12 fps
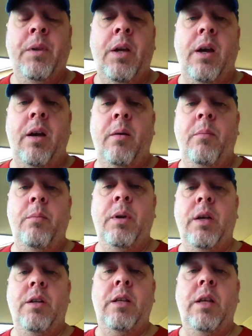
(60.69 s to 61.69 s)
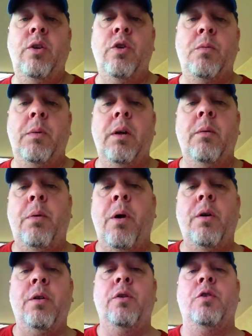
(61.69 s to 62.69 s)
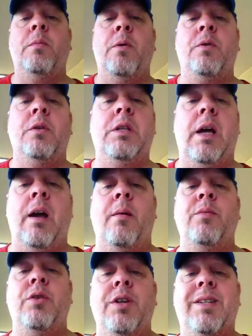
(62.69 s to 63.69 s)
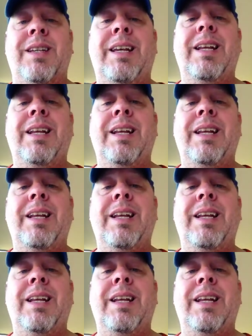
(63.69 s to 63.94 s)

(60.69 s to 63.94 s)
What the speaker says: because then you spend part of your smoking time just